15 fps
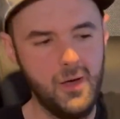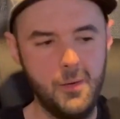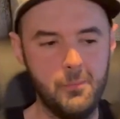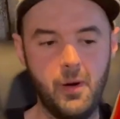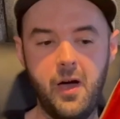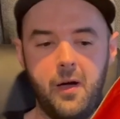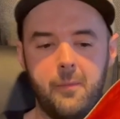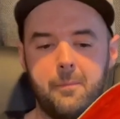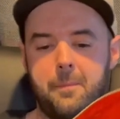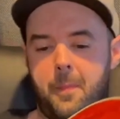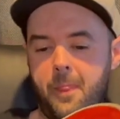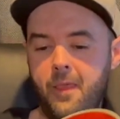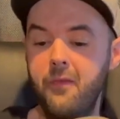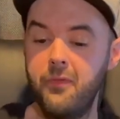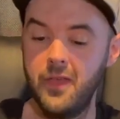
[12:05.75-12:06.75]
but
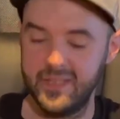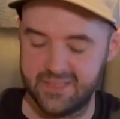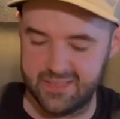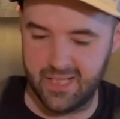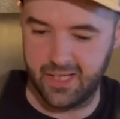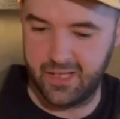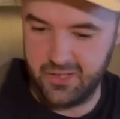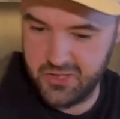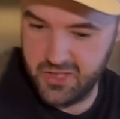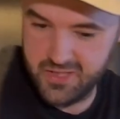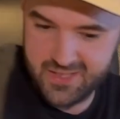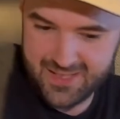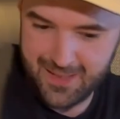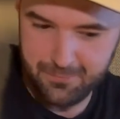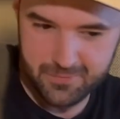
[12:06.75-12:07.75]
this thing, it
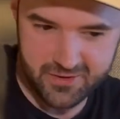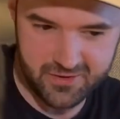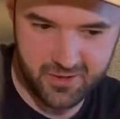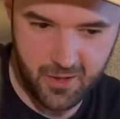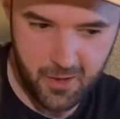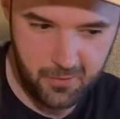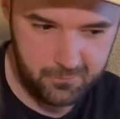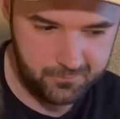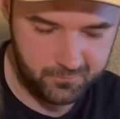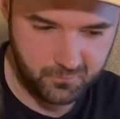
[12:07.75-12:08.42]
just seems to,